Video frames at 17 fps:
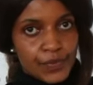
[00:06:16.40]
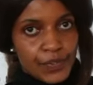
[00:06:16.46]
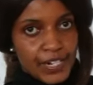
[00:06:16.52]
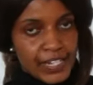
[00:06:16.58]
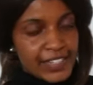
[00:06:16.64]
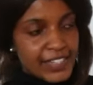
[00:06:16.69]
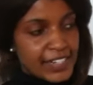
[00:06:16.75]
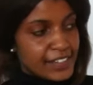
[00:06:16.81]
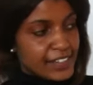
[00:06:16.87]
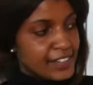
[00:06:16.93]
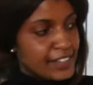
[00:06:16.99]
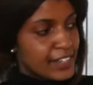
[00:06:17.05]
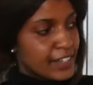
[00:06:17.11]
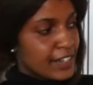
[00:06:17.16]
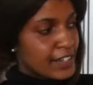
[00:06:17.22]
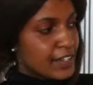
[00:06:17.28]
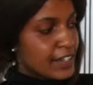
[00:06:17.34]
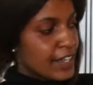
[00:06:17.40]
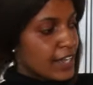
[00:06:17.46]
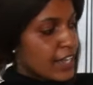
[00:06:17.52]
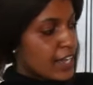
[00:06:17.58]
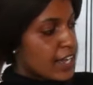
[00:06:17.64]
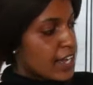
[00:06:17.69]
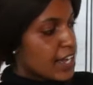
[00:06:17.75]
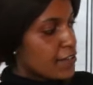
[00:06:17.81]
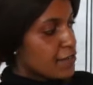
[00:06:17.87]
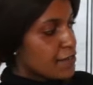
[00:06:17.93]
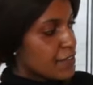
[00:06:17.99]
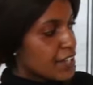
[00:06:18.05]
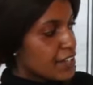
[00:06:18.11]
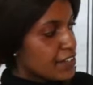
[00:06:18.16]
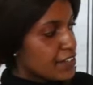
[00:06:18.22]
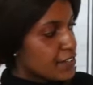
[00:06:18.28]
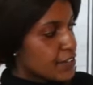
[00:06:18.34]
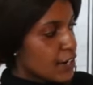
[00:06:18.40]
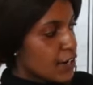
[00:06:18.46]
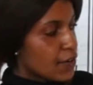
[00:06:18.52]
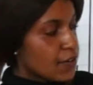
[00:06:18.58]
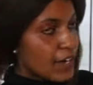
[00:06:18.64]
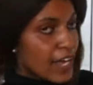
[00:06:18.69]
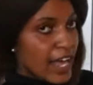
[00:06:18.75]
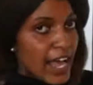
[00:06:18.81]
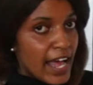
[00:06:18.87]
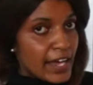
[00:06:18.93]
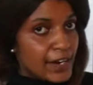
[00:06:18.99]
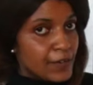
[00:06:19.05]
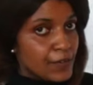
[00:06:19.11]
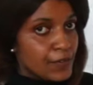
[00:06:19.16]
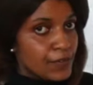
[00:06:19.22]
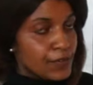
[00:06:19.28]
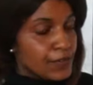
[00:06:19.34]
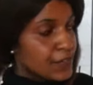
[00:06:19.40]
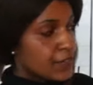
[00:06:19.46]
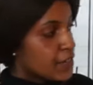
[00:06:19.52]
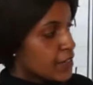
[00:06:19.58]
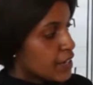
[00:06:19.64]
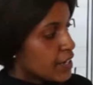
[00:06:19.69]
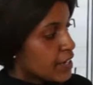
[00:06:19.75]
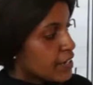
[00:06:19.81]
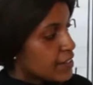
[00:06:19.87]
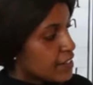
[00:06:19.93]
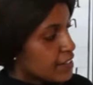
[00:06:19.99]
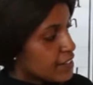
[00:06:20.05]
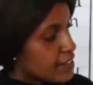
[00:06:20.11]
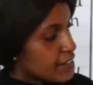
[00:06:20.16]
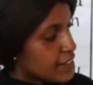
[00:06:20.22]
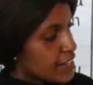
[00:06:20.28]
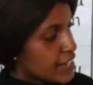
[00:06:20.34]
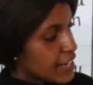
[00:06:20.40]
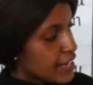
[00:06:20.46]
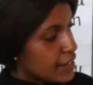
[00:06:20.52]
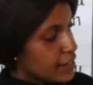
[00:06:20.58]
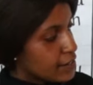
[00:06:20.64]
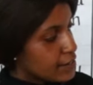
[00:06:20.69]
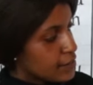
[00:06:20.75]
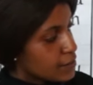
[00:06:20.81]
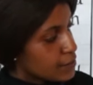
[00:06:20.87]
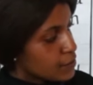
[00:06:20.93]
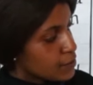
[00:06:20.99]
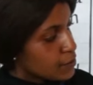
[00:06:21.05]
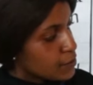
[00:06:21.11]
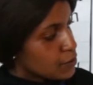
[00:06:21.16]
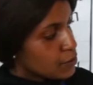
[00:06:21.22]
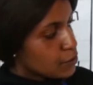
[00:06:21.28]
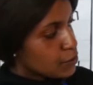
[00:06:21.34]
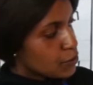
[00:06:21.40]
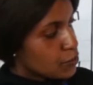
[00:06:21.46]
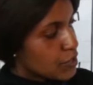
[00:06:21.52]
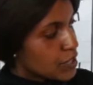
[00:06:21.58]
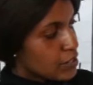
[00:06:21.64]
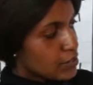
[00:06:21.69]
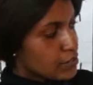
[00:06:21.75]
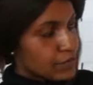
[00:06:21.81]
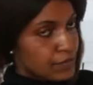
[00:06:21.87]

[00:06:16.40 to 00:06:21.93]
let us see. If this long arrow, it is here to 12,